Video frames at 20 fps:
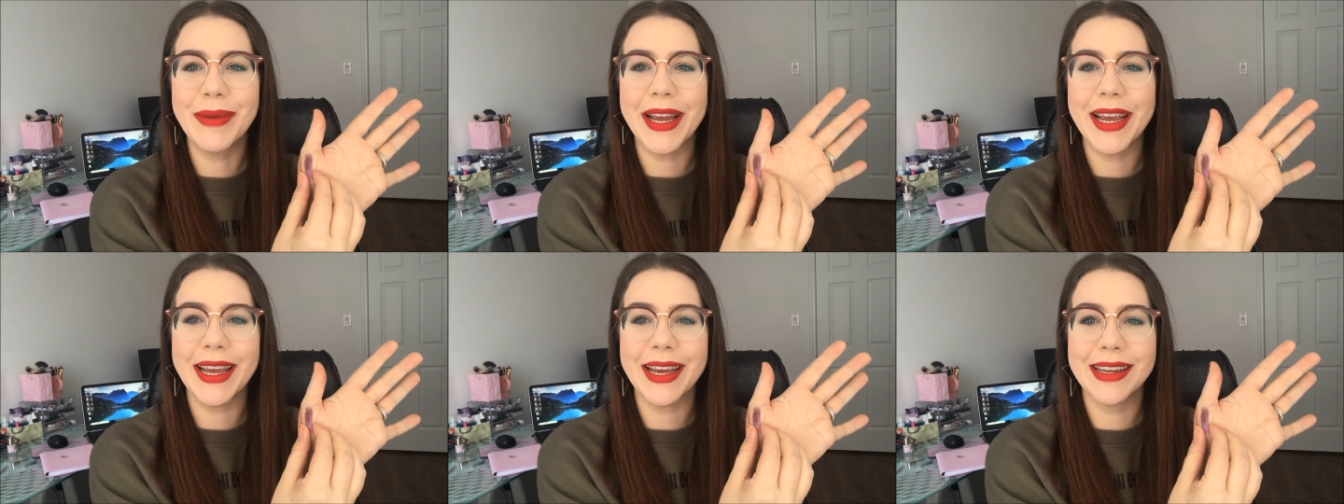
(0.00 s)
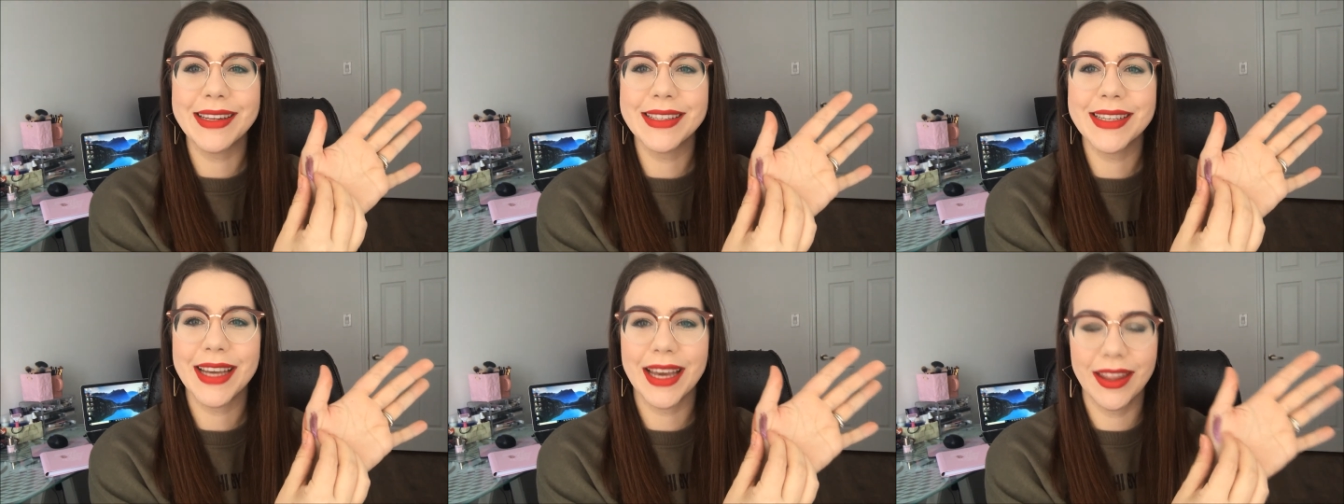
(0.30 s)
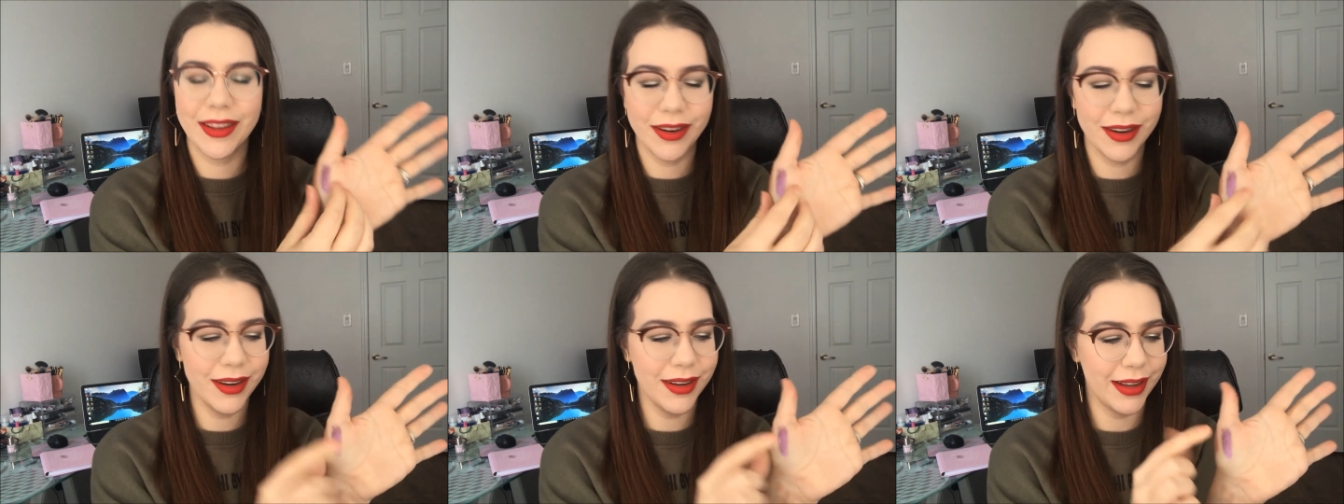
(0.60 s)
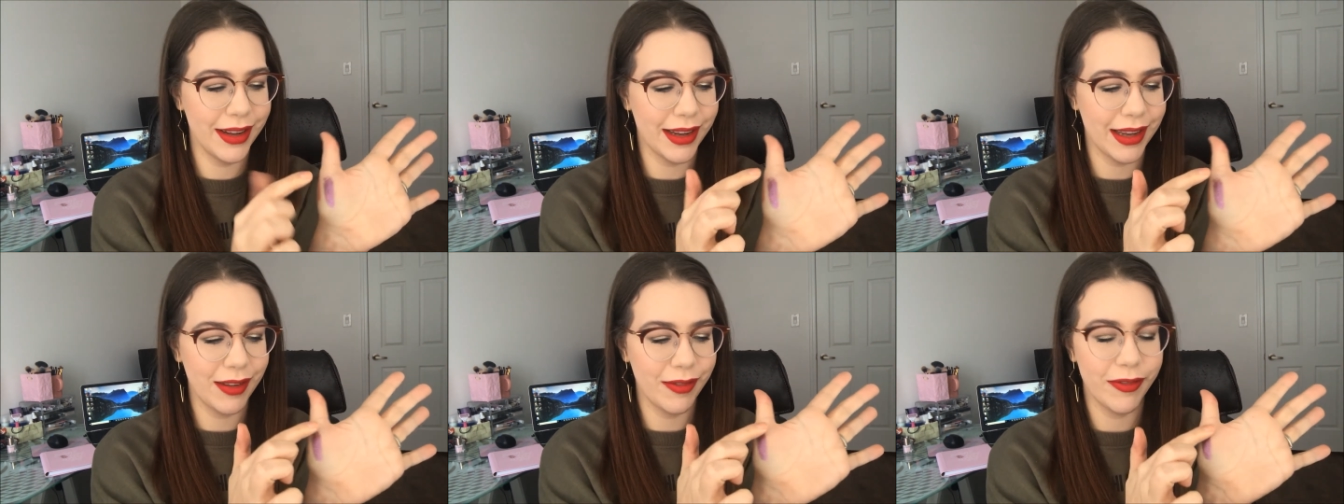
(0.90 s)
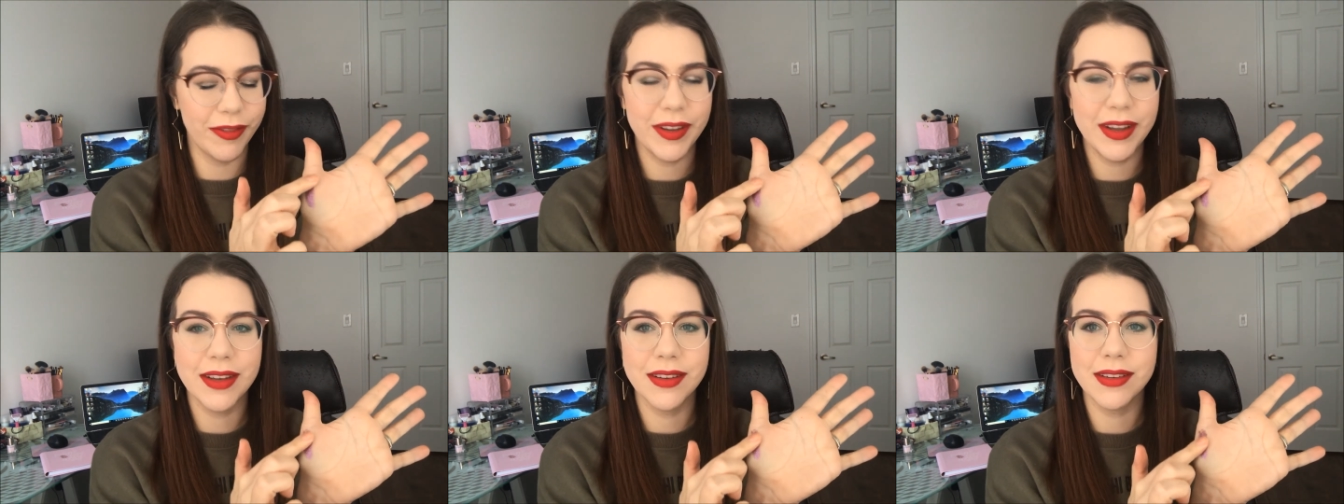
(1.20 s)
my hand together, like
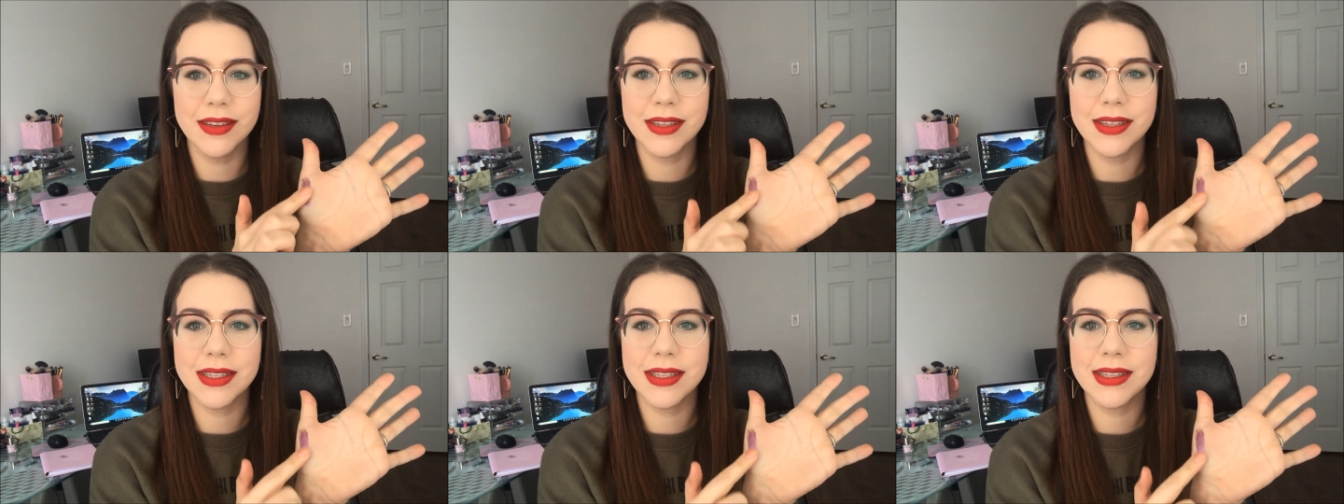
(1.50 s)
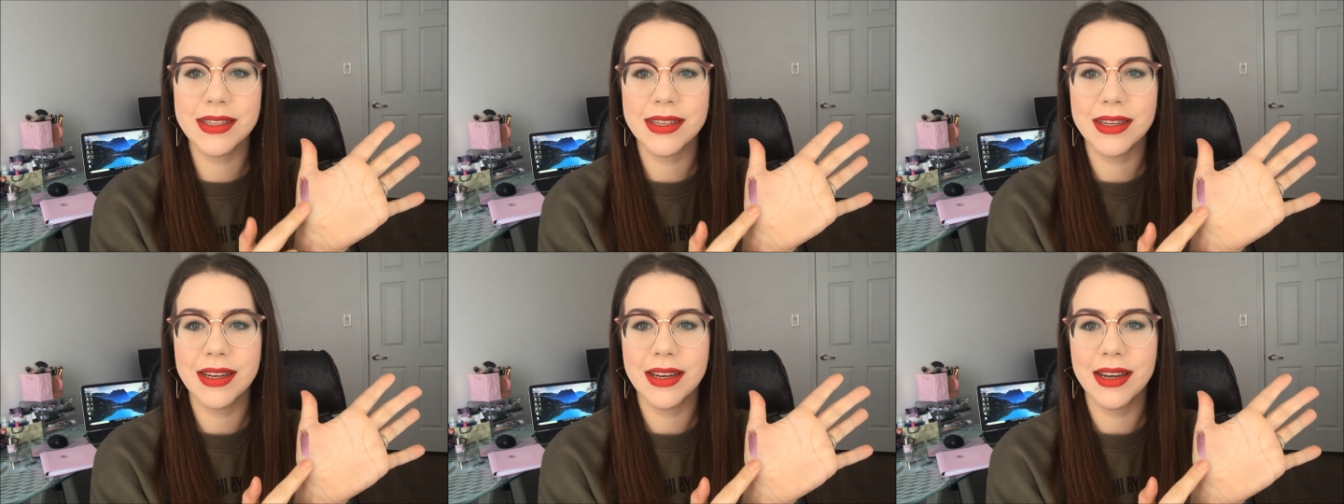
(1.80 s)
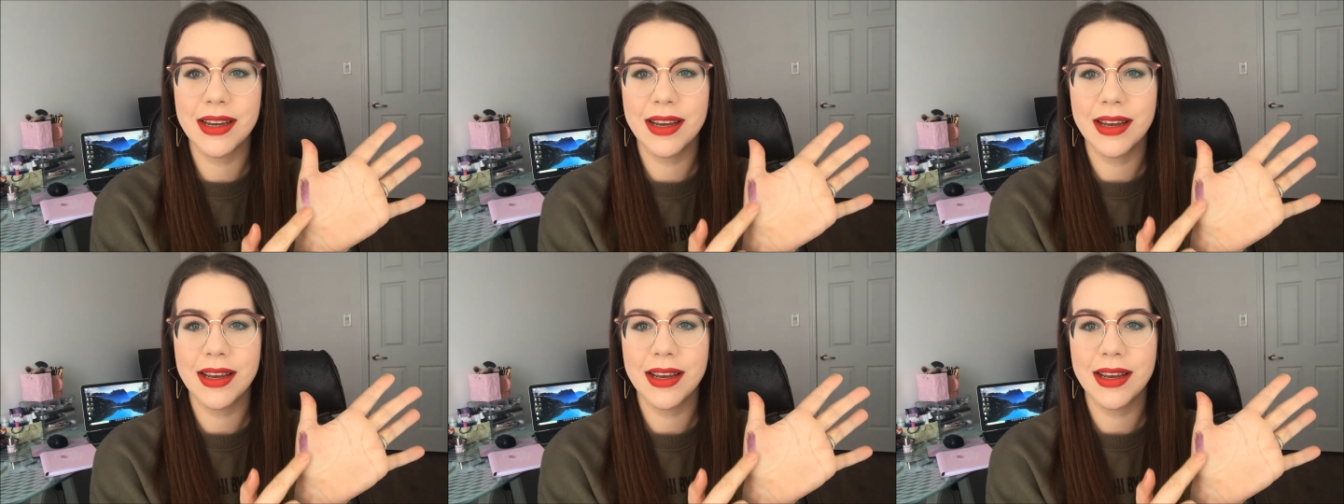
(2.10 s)
it feels